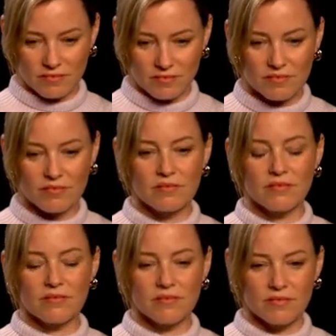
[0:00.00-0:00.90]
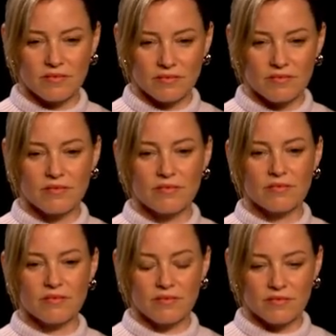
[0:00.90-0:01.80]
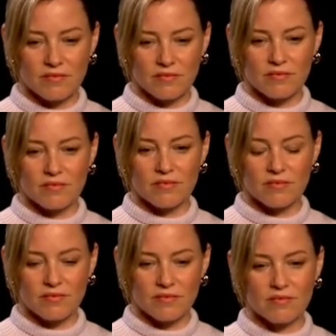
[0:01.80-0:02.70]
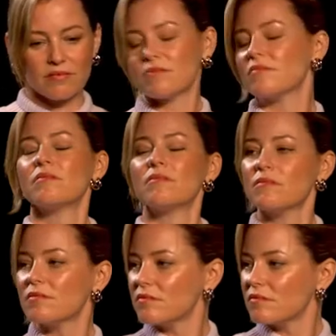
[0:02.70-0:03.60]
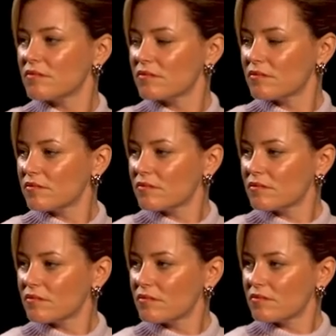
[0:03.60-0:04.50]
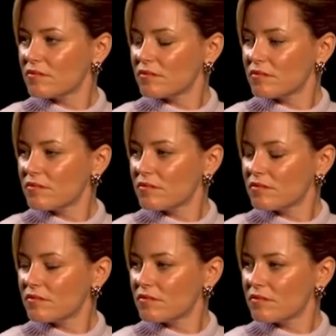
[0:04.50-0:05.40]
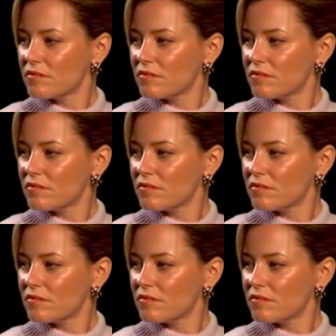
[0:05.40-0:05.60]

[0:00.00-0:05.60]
(not speaking)